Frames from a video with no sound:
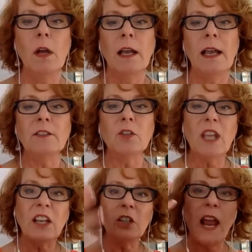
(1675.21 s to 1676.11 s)
And so they
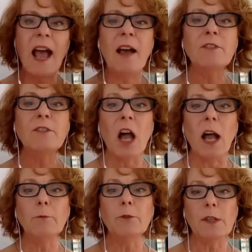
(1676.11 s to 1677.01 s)
could have
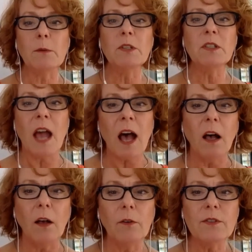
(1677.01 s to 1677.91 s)
time for
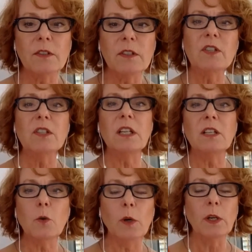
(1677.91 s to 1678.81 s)
themselves
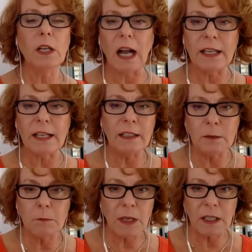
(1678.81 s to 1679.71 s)
listening to a
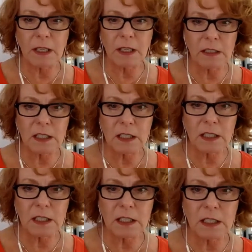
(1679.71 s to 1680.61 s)
guided
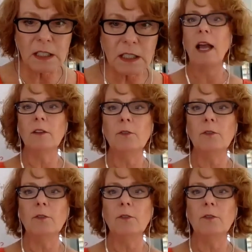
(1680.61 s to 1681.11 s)
meditation